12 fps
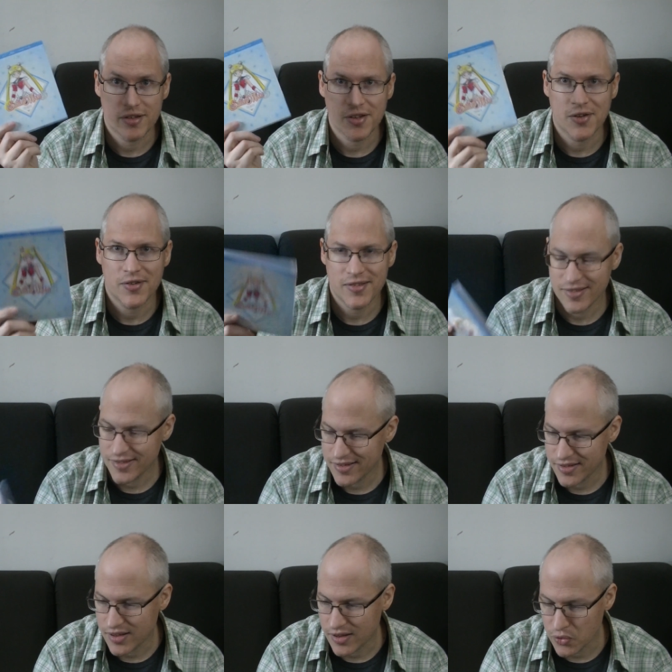So
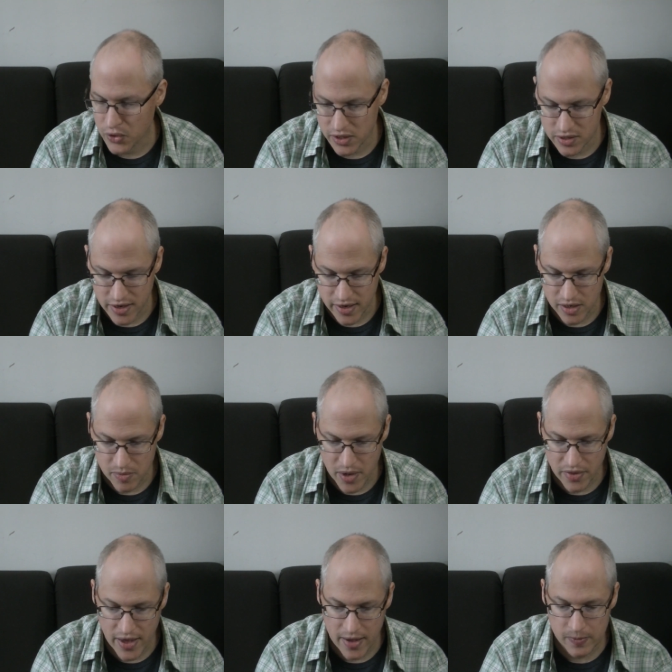really excited
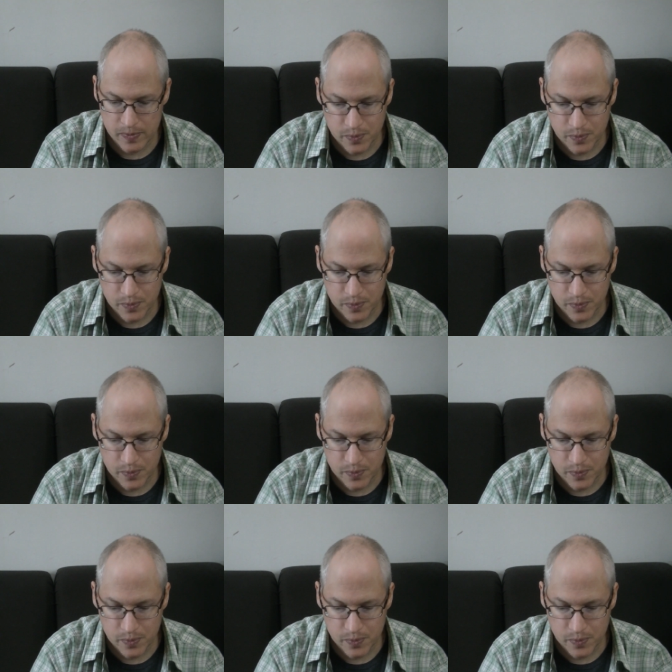about that.